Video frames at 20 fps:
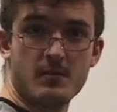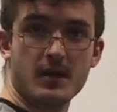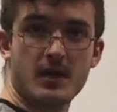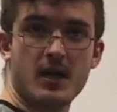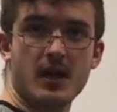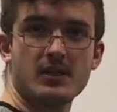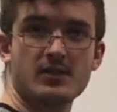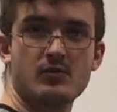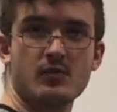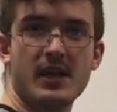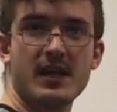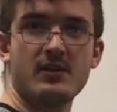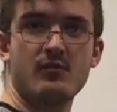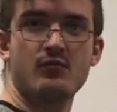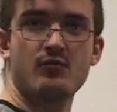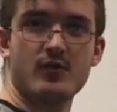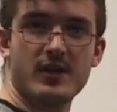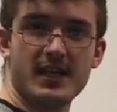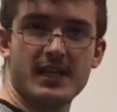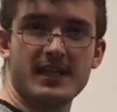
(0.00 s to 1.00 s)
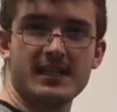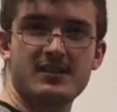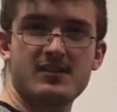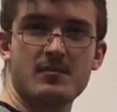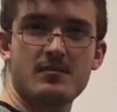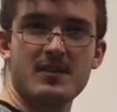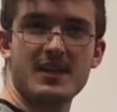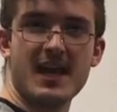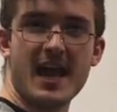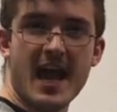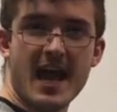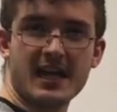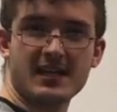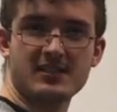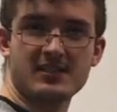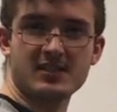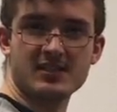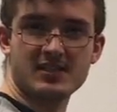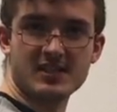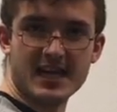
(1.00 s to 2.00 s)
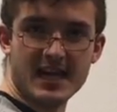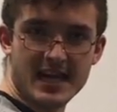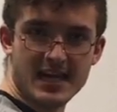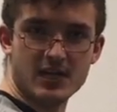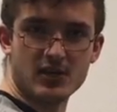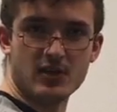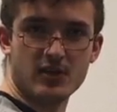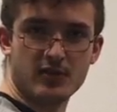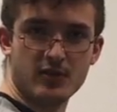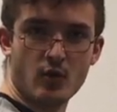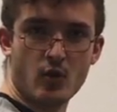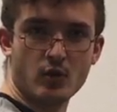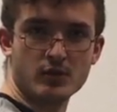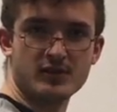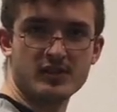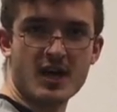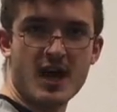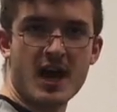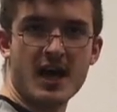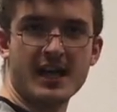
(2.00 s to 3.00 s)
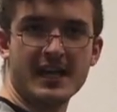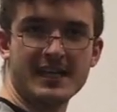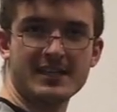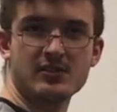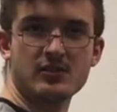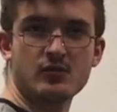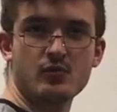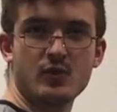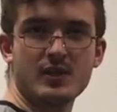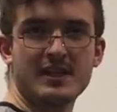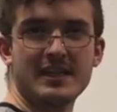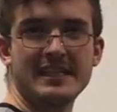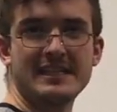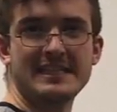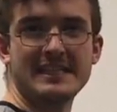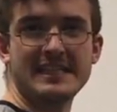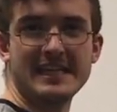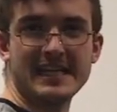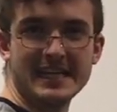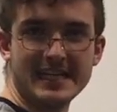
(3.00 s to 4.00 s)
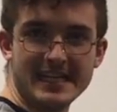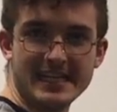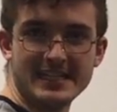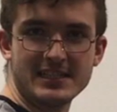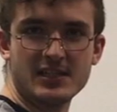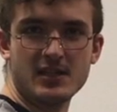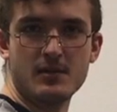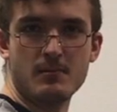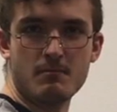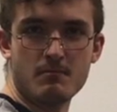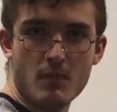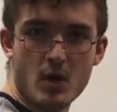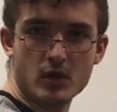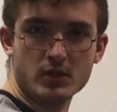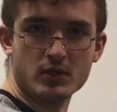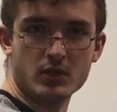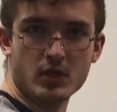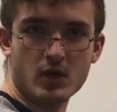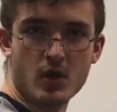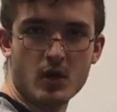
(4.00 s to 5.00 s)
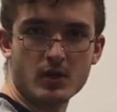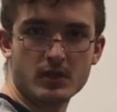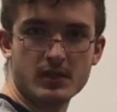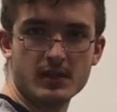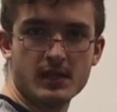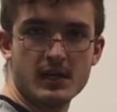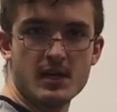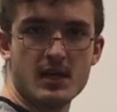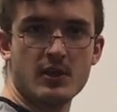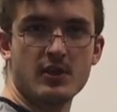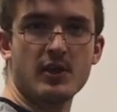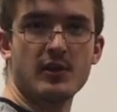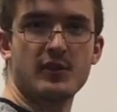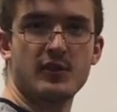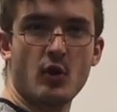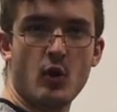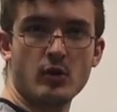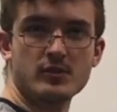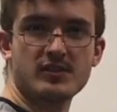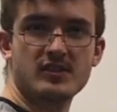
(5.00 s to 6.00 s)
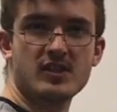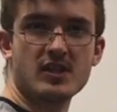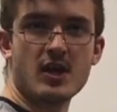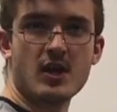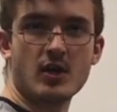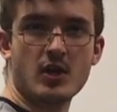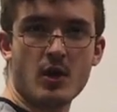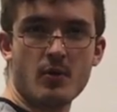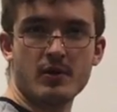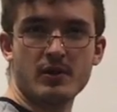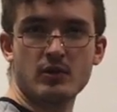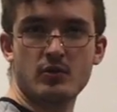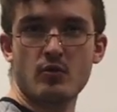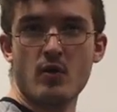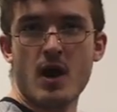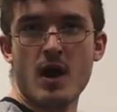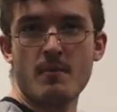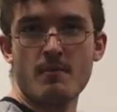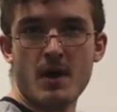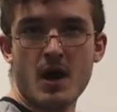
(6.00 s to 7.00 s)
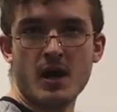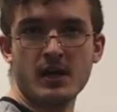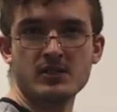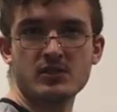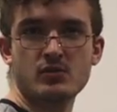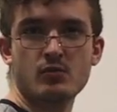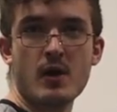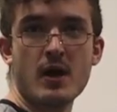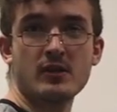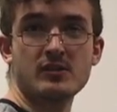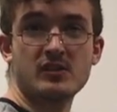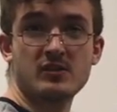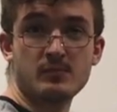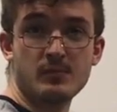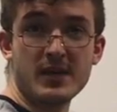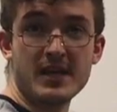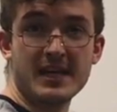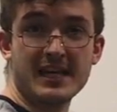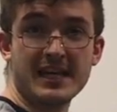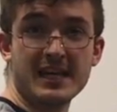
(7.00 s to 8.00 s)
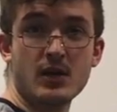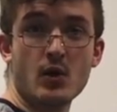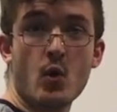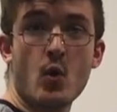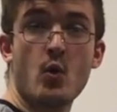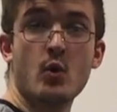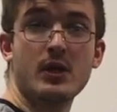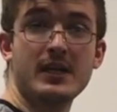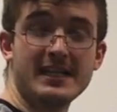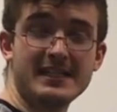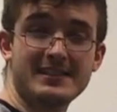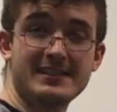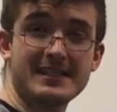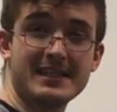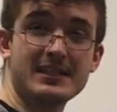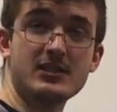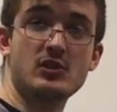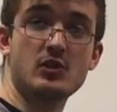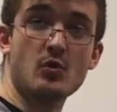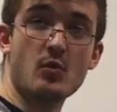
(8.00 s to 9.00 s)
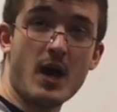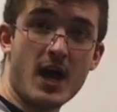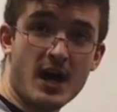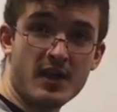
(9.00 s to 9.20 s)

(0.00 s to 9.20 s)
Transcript: because in realism the actor's inner thoughts are hidden within the inner monologue, the thoughts that are going through our minds while speaking or listening to